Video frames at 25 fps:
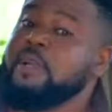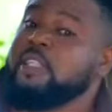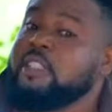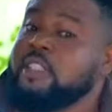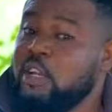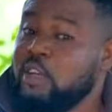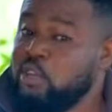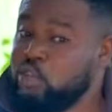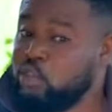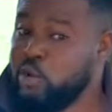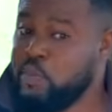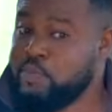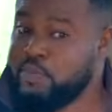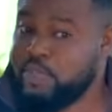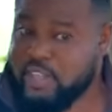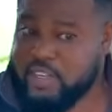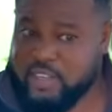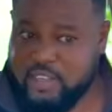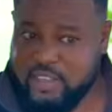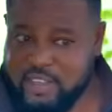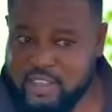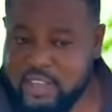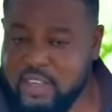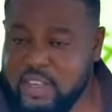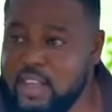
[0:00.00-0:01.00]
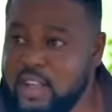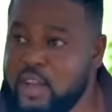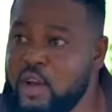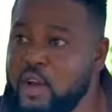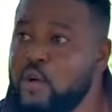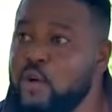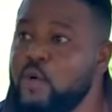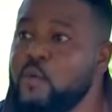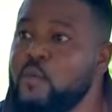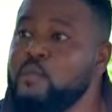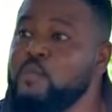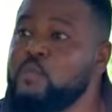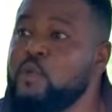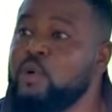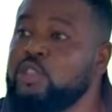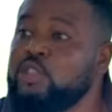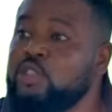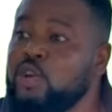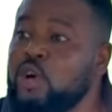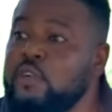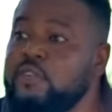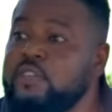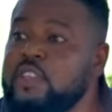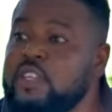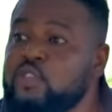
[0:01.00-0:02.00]
me tell you something. Most
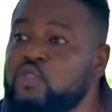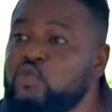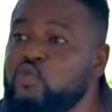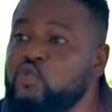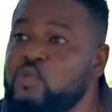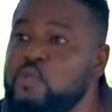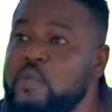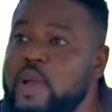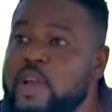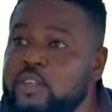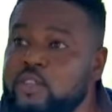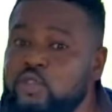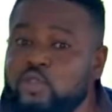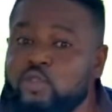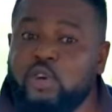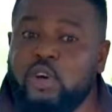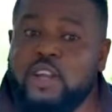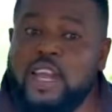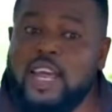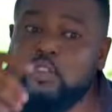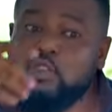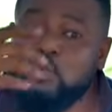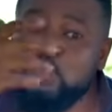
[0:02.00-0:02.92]
of these women do not like